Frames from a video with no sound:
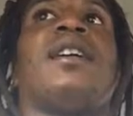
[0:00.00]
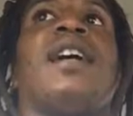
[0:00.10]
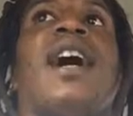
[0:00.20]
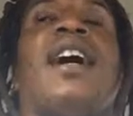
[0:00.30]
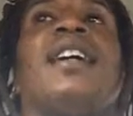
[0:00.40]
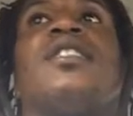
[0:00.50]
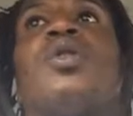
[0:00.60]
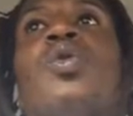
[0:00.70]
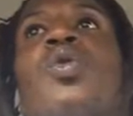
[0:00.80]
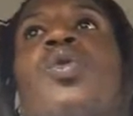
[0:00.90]
guys
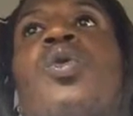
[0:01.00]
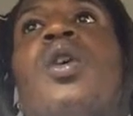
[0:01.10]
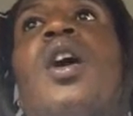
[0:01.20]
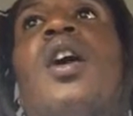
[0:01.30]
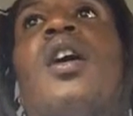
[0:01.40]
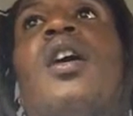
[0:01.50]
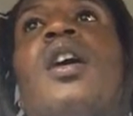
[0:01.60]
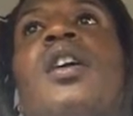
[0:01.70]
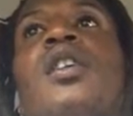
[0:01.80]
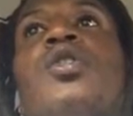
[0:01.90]
uh
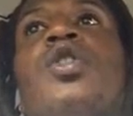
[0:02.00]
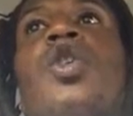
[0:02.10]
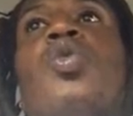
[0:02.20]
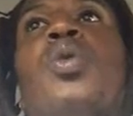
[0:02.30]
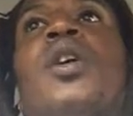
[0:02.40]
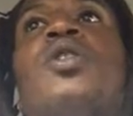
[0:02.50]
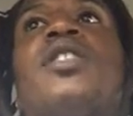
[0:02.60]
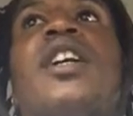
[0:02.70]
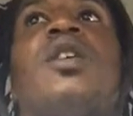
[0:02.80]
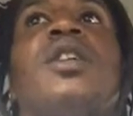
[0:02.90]
you know, we'll
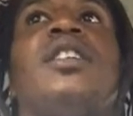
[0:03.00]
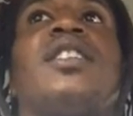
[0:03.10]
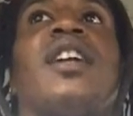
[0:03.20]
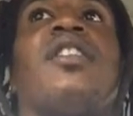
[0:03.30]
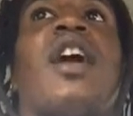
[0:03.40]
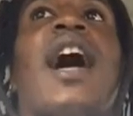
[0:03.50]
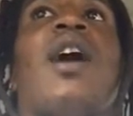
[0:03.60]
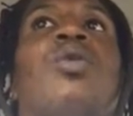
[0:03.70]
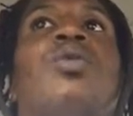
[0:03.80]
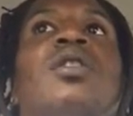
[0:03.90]
sell each other
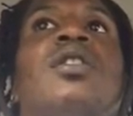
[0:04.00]
out